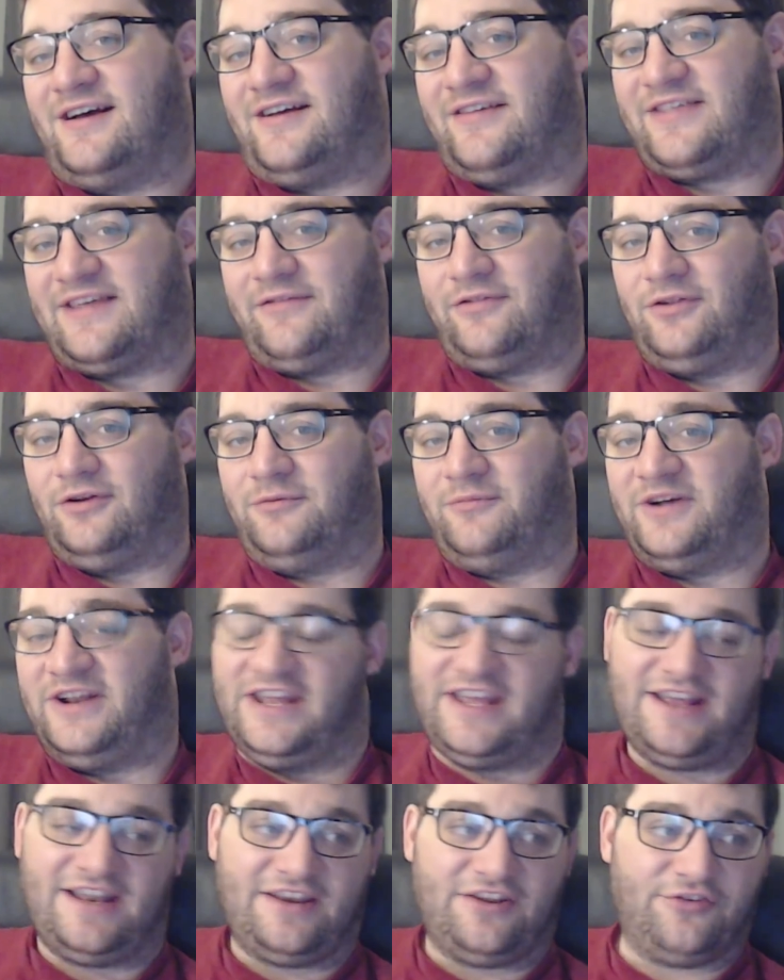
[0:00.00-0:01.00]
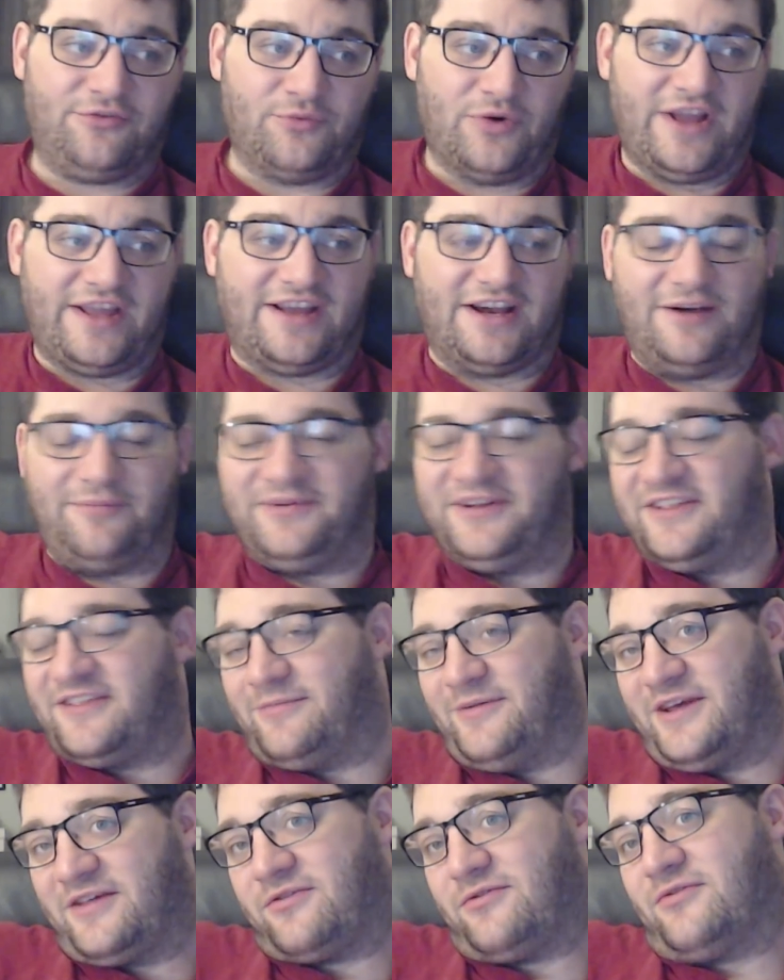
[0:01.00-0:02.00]
save a little money, and you wake up, get
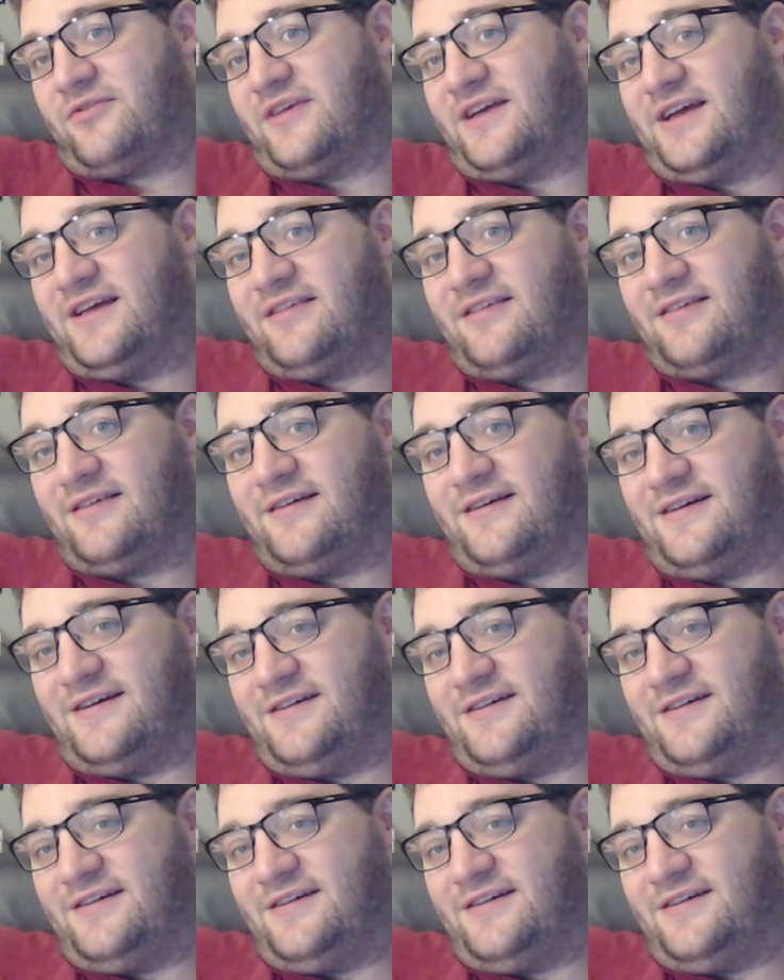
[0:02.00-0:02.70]
some exercise.